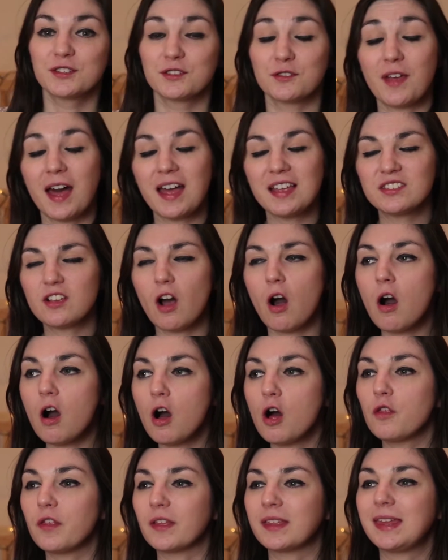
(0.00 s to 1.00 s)
So that is
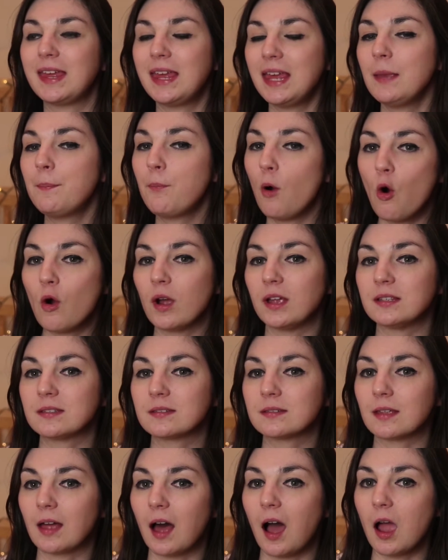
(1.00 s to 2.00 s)
all the key
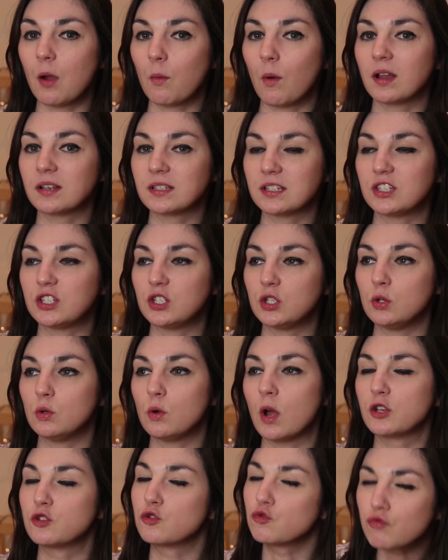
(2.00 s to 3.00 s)
points that I wanted
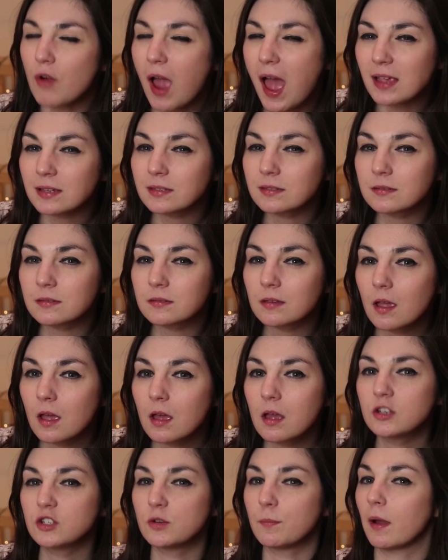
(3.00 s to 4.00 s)
to address
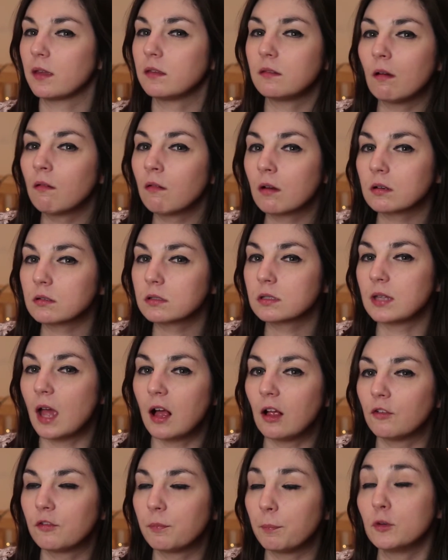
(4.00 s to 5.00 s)
to my younger
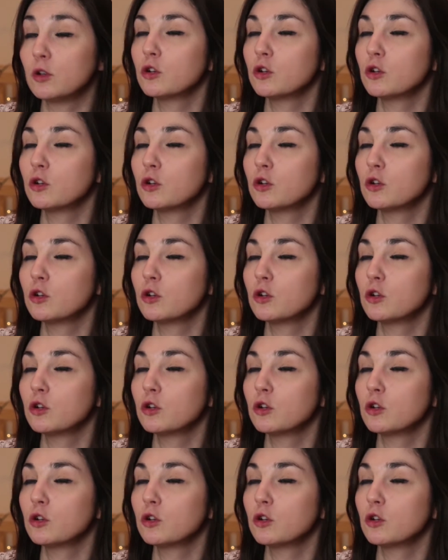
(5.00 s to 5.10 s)
self,